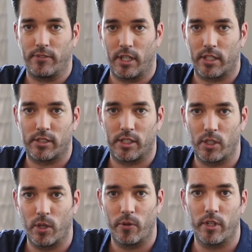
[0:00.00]
ducts that
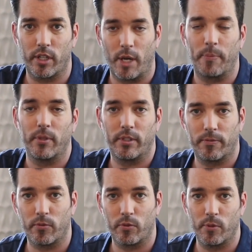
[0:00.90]
go to a couple of
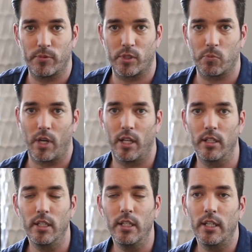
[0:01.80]
different rooms as
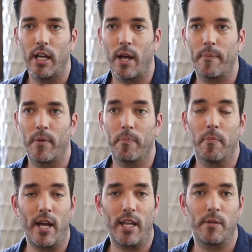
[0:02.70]
well.
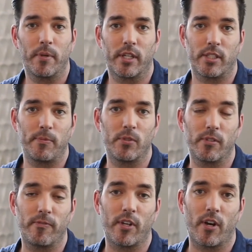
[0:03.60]
Mine, because I'm
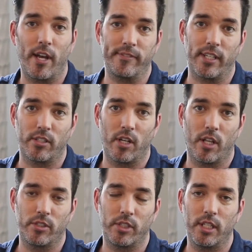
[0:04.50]
using VRF
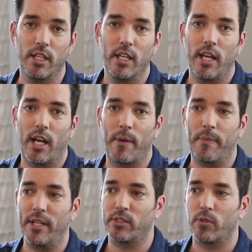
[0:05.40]
technology,
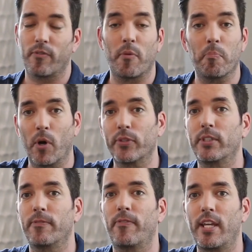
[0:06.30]
it's sort of a
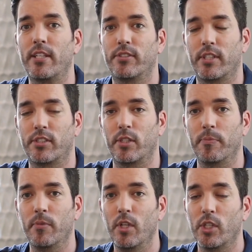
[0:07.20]
multi-phase system,
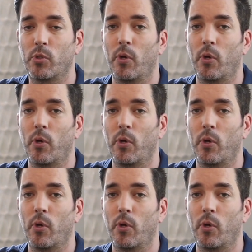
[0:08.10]
so